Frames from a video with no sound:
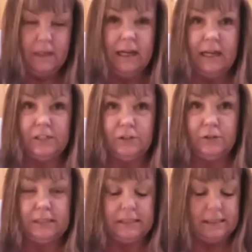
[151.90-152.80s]
As you
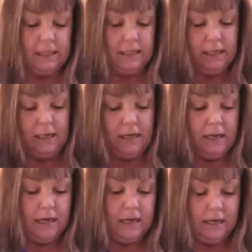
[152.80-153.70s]
can see,
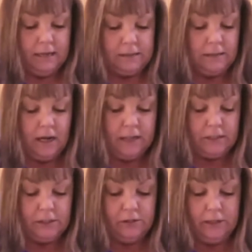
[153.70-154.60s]
it's not
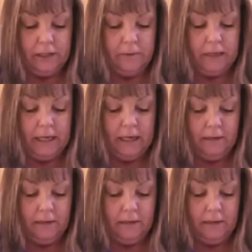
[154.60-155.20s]
too liquidy.